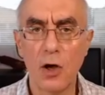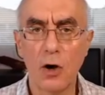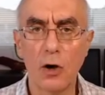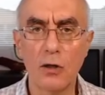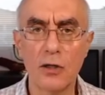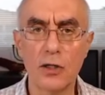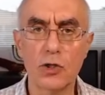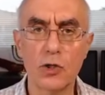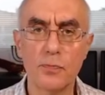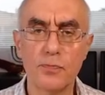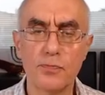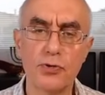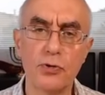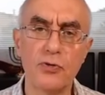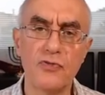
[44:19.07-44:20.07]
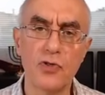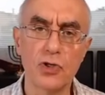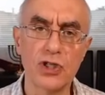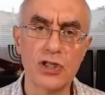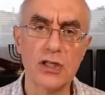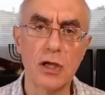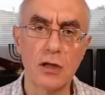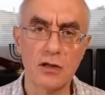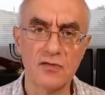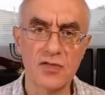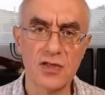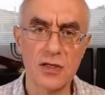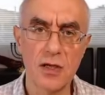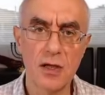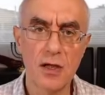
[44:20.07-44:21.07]
only to prove
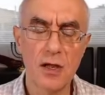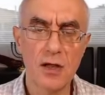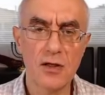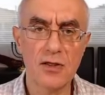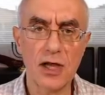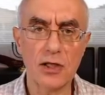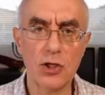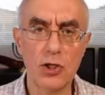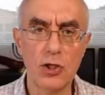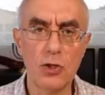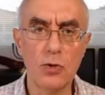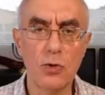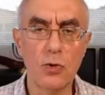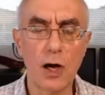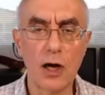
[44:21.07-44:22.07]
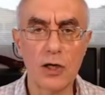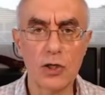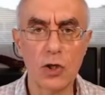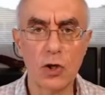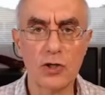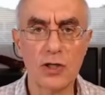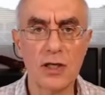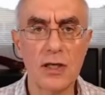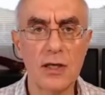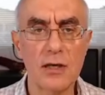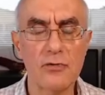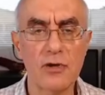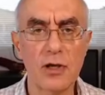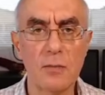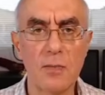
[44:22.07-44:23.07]
yourselves that you are not
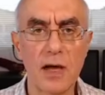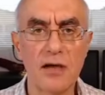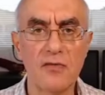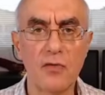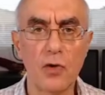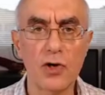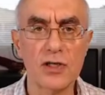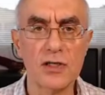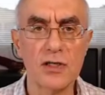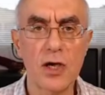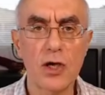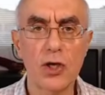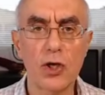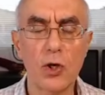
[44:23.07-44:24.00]
hearing my voice.